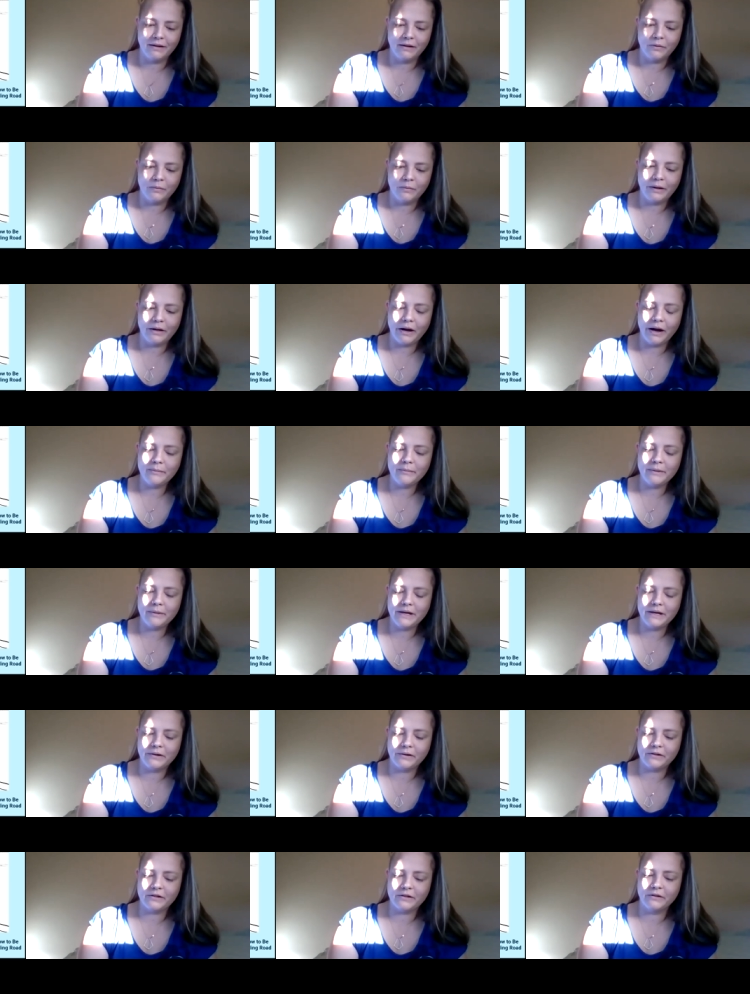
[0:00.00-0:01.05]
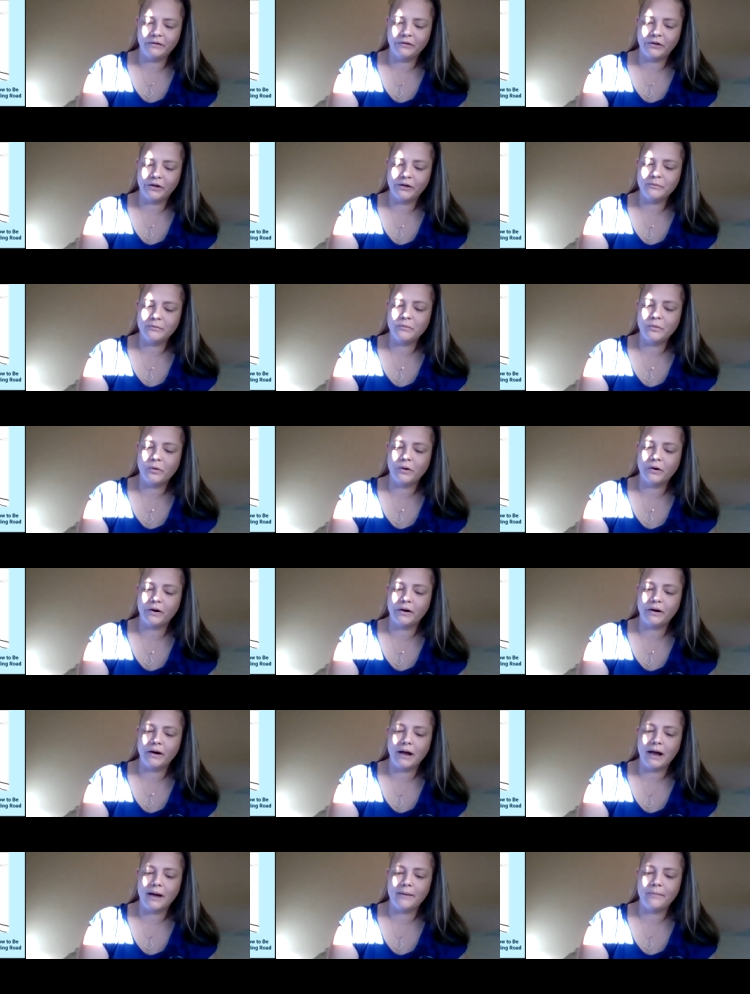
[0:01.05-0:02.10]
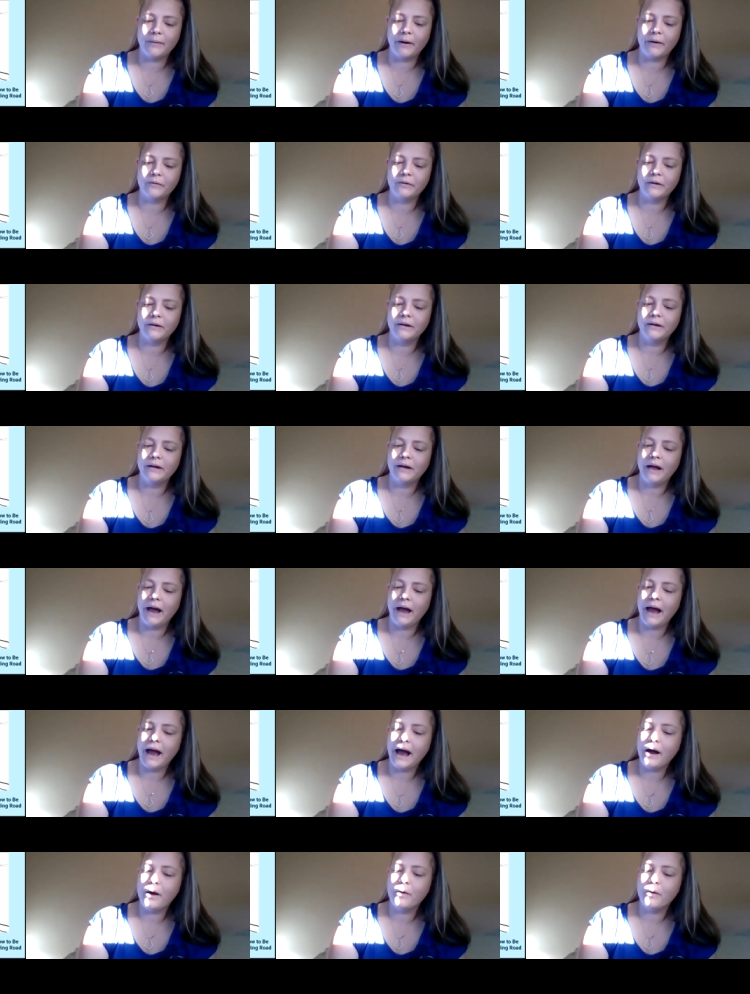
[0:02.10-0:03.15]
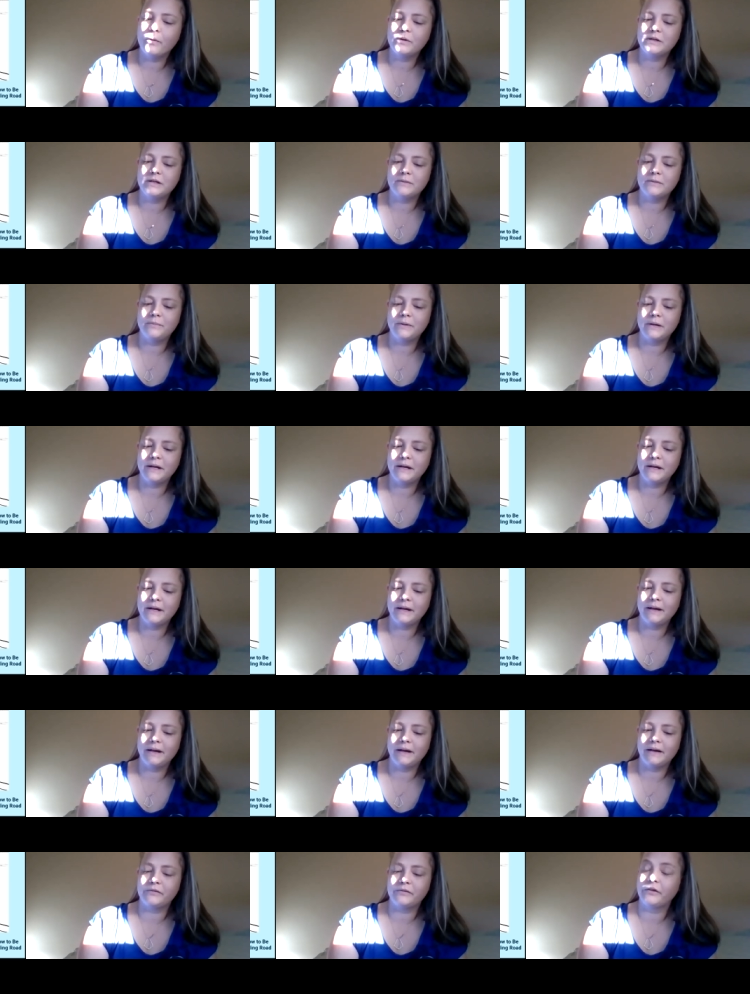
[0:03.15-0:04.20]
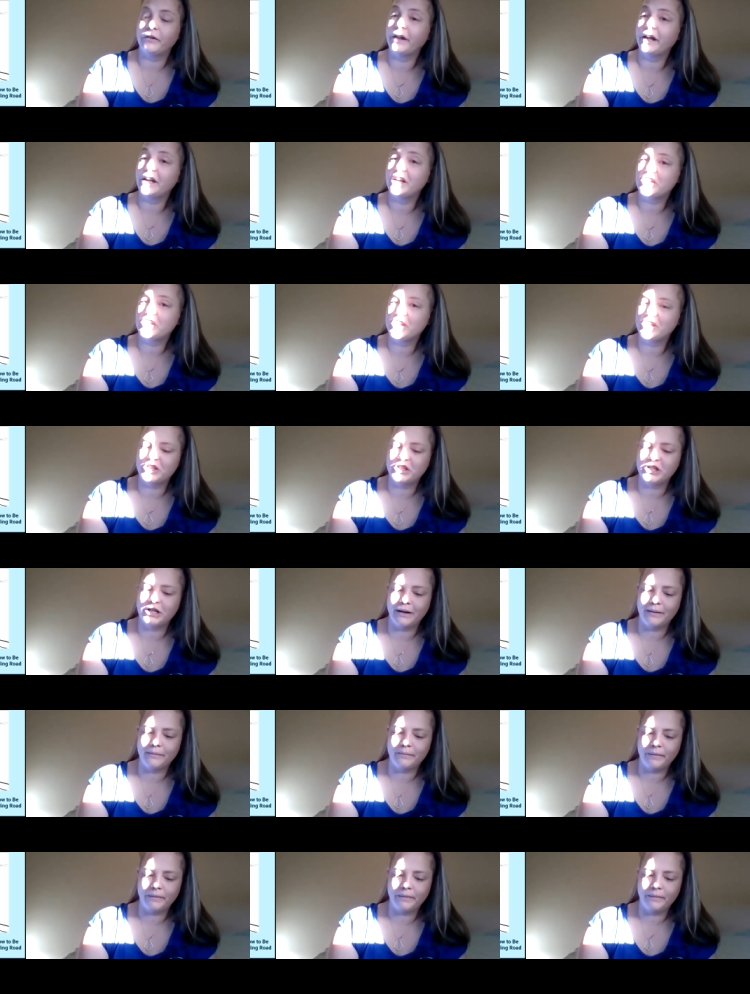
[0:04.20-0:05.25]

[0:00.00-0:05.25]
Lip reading: We come here to learn more about how to be in relationship,